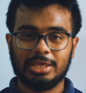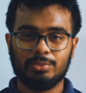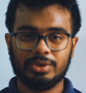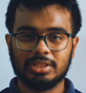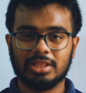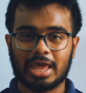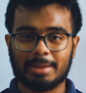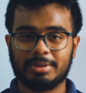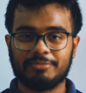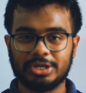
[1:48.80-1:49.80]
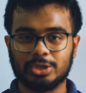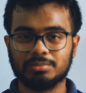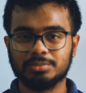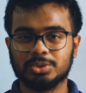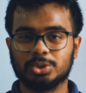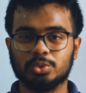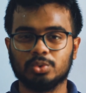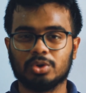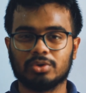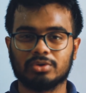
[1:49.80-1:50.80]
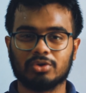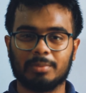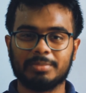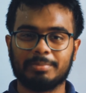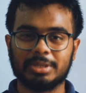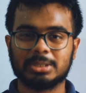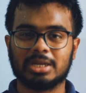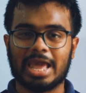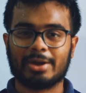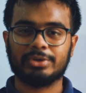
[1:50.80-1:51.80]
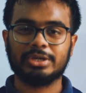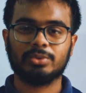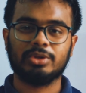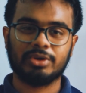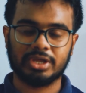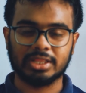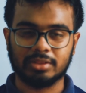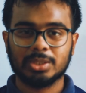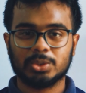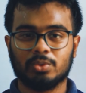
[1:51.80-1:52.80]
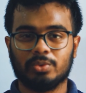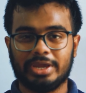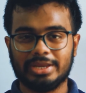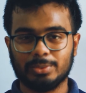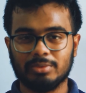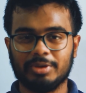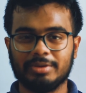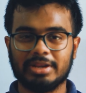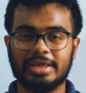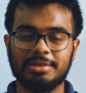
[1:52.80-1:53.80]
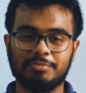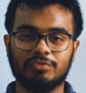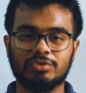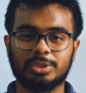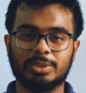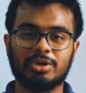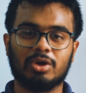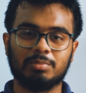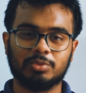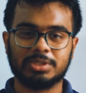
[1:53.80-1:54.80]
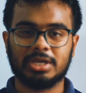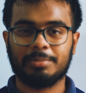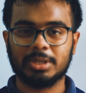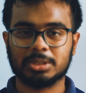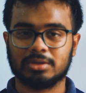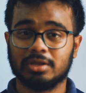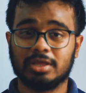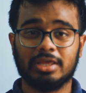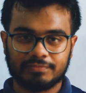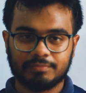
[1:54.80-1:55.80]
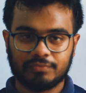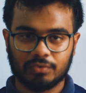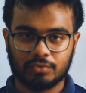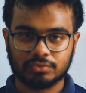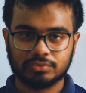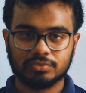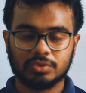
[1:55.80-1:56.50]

you will have the freedom to crop the picture according to your will. So it will be really helpful during composing a picture. 4